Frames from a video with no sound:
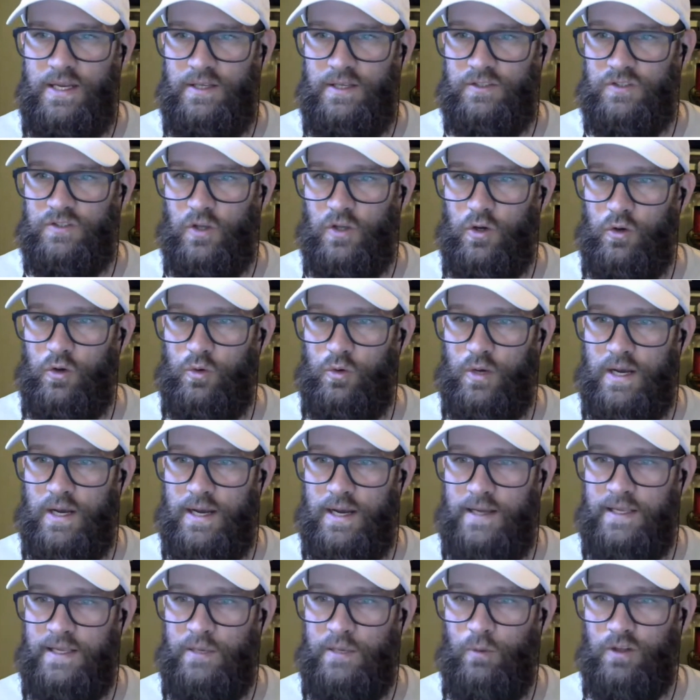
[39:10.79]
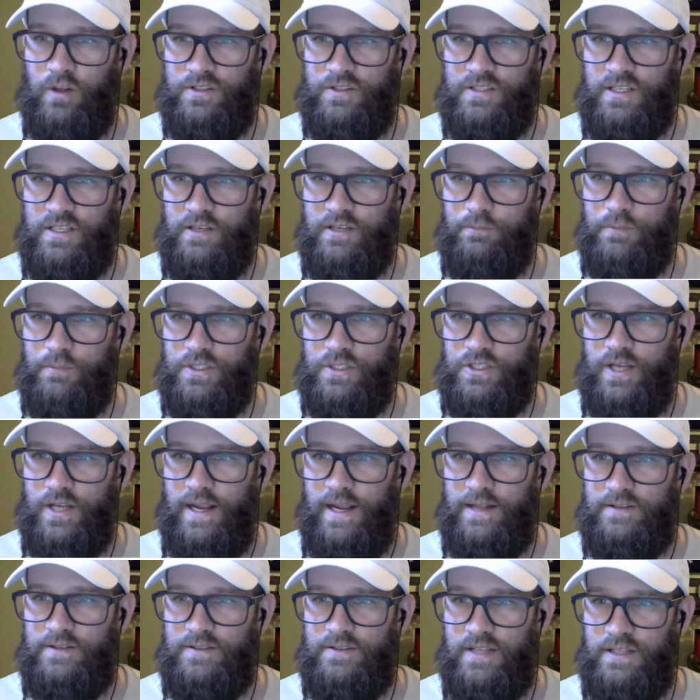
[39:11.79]
So he wants to give him a
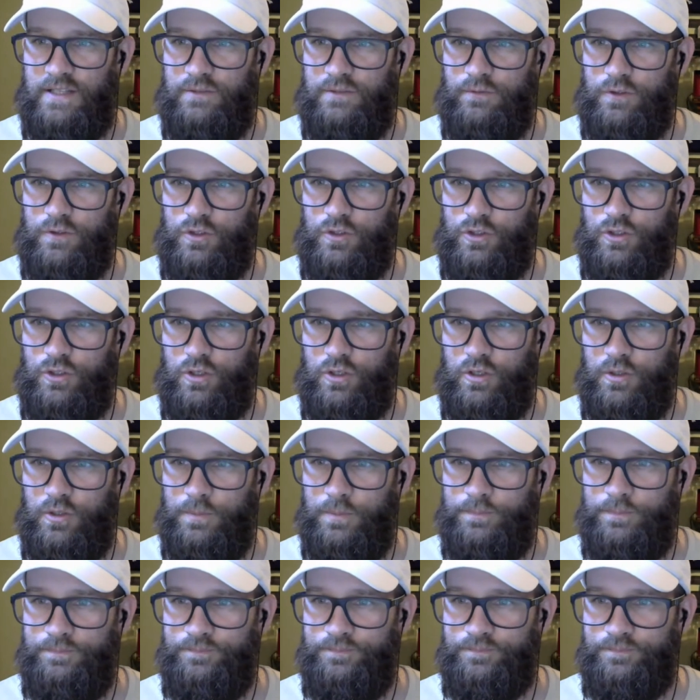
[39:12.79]
chance, that's for sure.